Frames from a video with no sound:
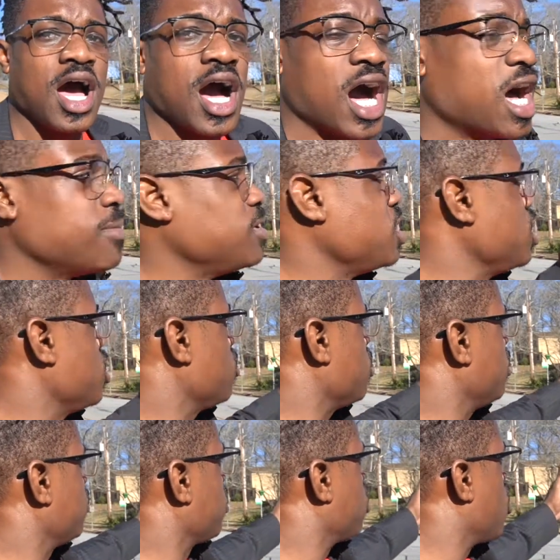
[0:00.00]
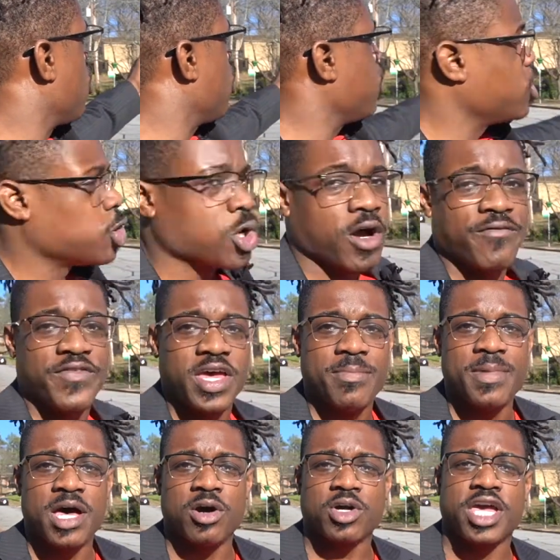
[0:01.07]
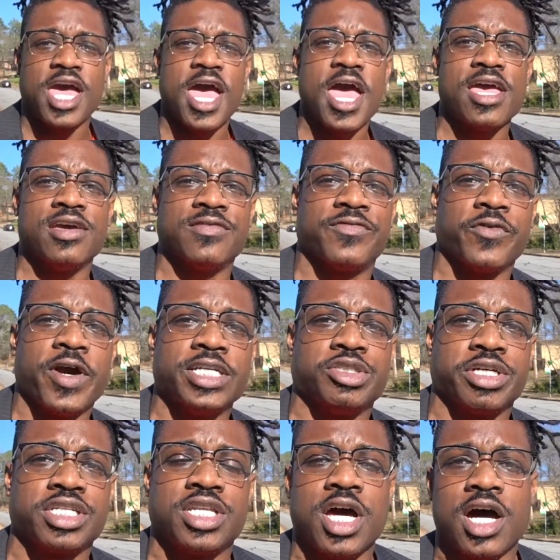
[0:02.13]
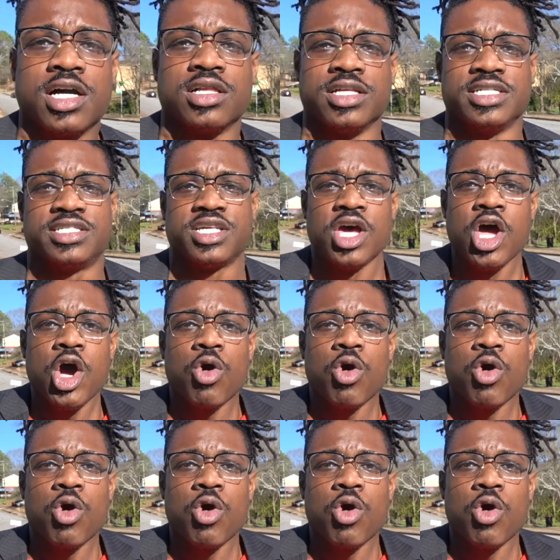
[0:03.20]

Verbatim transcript: I'm here on the corner of MLK and Frederick Douglass,